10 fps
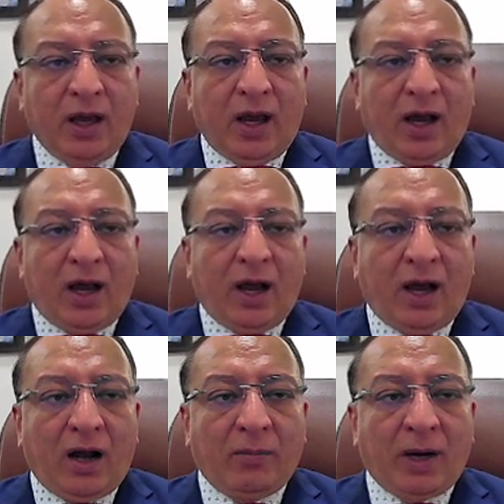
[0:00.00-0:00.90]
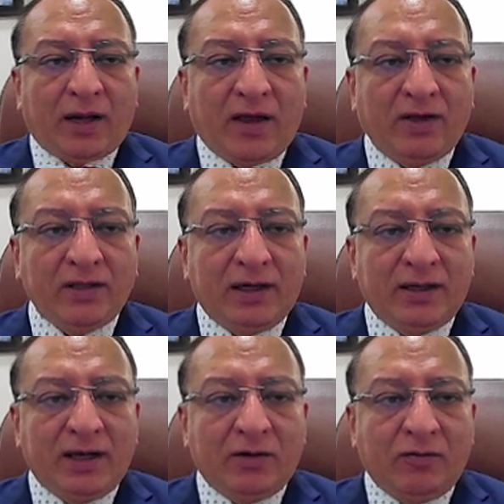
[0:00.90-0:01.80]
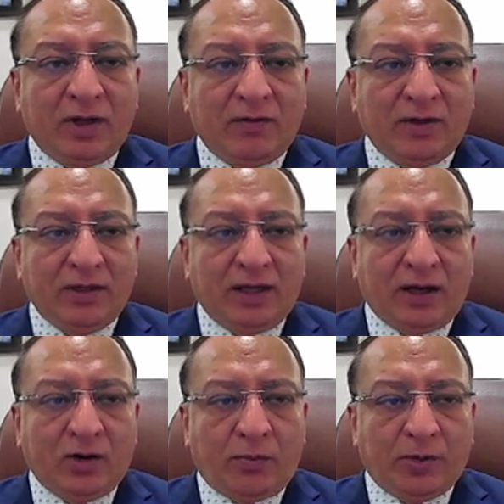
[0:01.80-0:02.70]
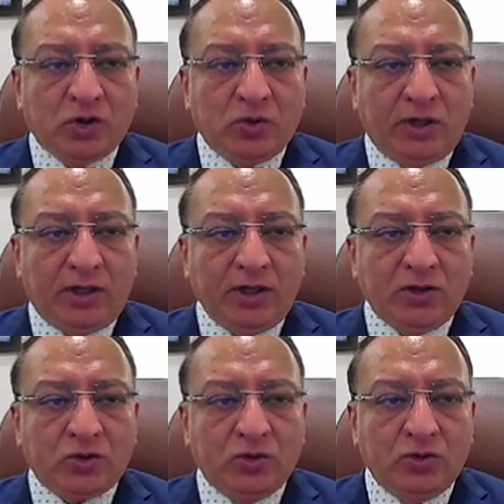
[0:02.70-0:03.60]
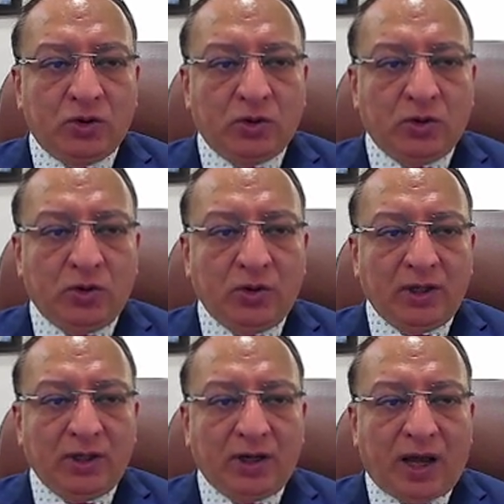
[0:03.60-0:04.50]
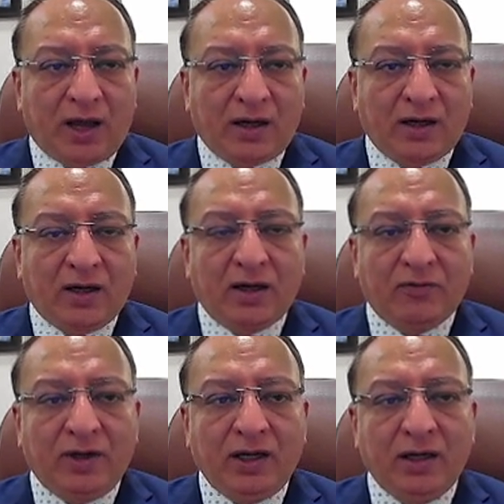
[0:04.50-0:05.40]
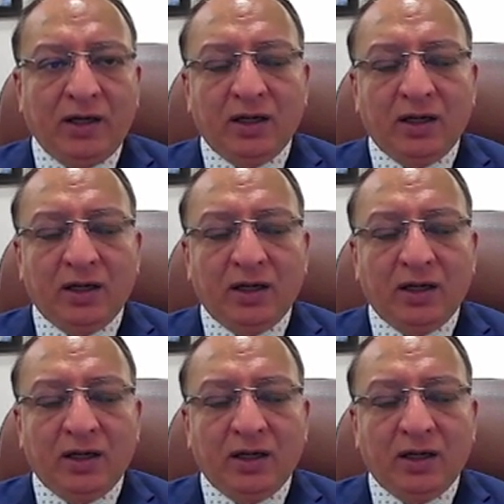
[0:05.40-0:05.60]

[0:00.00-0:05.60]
But having said that, wherever there are opportunities to grow in our field,